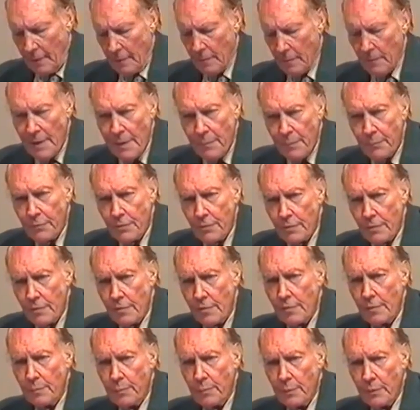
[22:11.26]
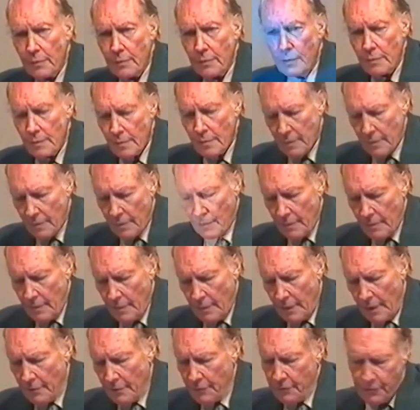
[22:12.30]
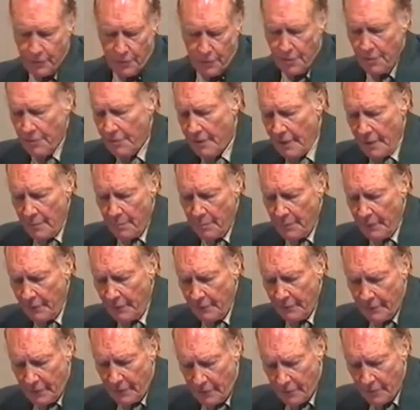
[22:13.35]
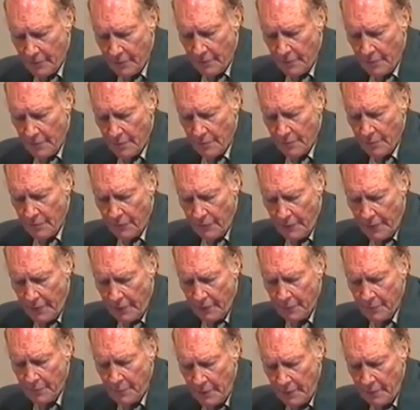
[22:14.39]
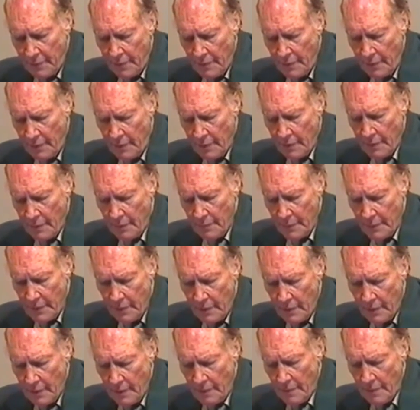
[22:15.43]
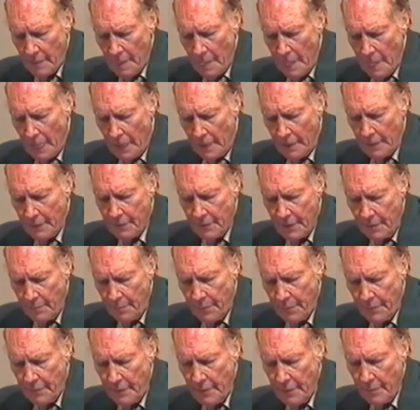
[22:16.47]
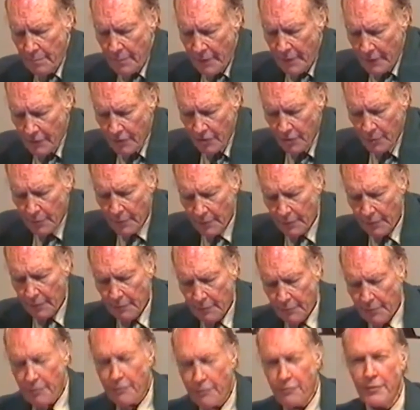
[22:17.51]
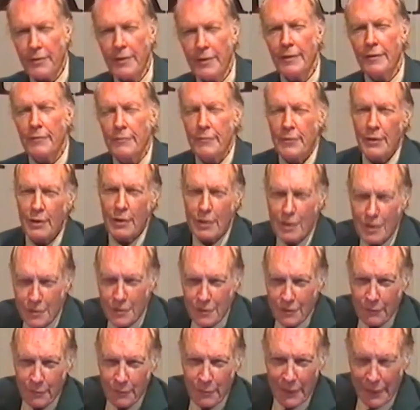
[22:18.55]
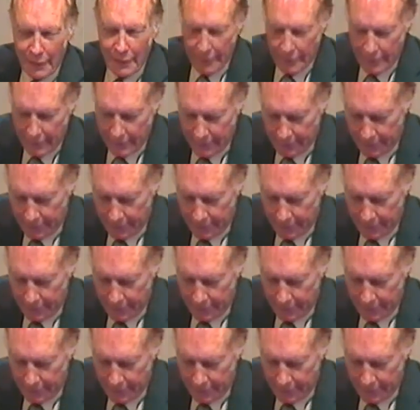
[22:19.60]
Rapturous applause and foot-stamping ovations reflect merely a temporary banishment of the fear of the loss of power.